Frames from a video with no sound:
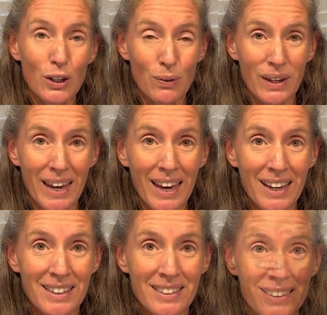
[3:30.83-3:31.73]
You
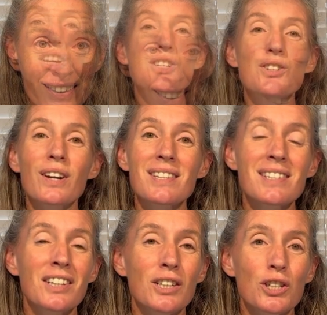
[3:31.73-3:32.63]
can.
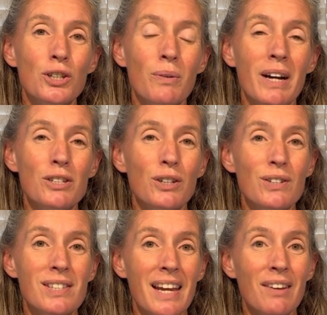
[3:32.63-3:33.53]
Trust in Yeshua as your
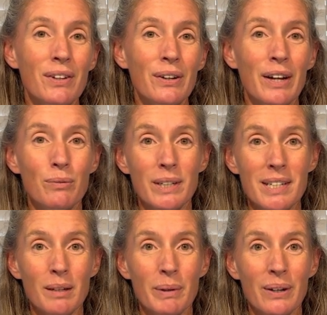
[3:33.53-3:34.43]
Savior and
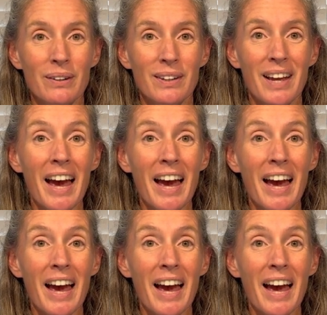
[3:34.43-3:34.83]
Redeemer